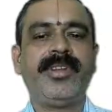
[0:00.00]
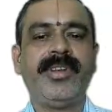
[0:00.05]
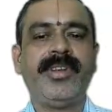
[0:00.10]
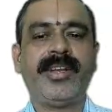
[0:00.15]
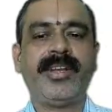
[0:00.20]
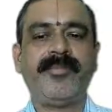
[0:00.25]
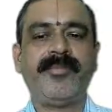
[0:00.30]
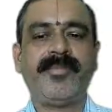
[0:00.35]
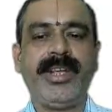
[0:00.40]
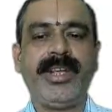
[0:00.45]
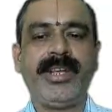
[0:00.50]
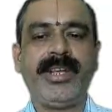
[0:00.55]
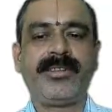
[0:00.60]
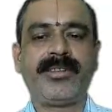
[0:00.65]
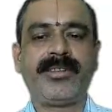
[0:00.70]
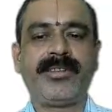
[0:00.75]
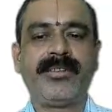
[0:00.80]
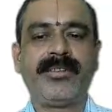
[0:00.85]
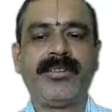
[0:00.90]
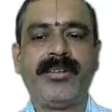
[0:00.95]
taken
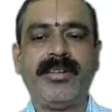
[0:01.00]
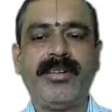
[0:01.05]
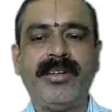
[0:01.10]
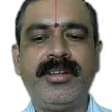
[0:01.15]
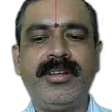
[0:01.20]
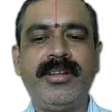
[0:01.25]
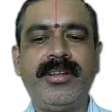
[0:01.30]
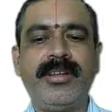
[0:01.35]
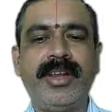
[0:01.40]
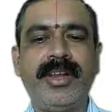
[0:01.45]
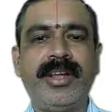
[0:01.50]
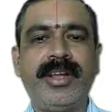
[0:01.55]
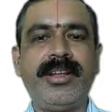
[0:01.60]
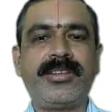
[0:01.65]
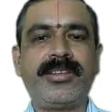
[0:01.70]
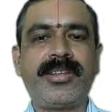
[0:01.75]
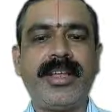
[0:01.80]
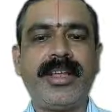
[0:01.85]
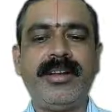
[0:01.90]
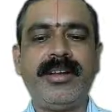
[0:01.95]
place,
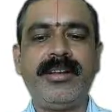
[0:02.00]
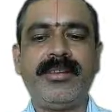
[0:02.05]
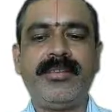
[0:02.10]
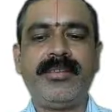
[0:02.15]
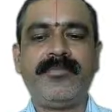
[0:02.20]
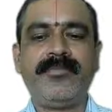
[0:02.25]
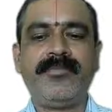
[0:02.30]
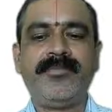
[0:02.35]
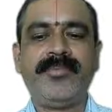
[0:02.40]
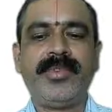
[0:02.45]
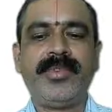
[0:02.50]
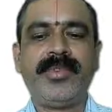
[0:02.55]
reconciled,